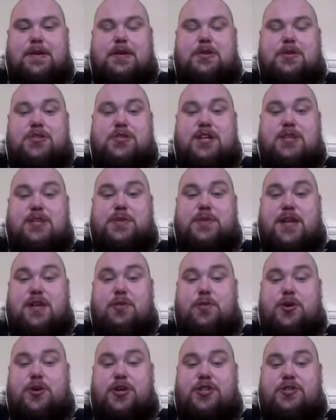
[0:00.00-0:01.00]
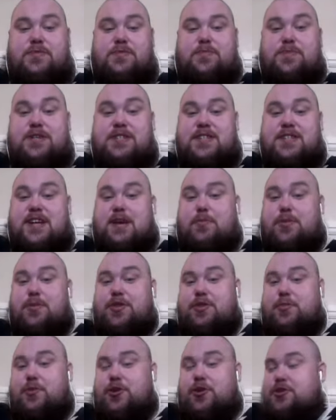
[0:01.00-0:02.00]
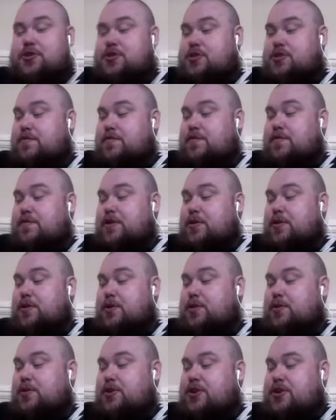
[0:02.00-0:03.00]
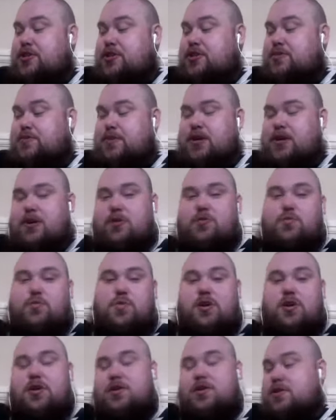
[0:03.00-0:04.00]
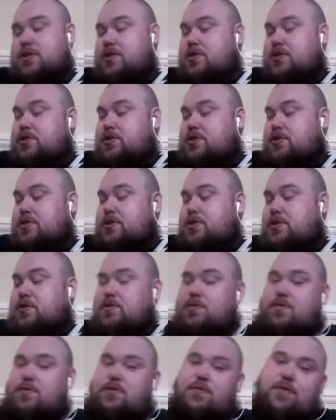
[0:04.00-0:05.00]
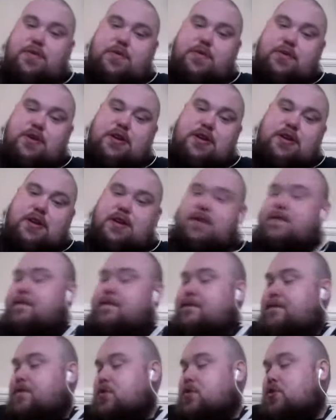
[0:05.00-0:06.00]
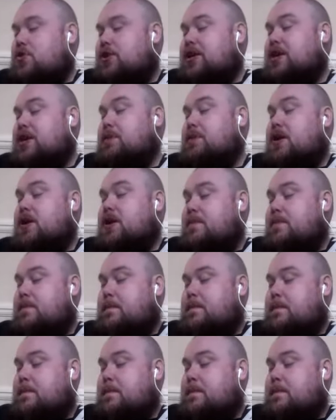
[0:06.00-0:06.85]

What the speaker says: So that's without the words, this time with the words. So if you're following the words, it goes 1, 2, 3, 4, E minor.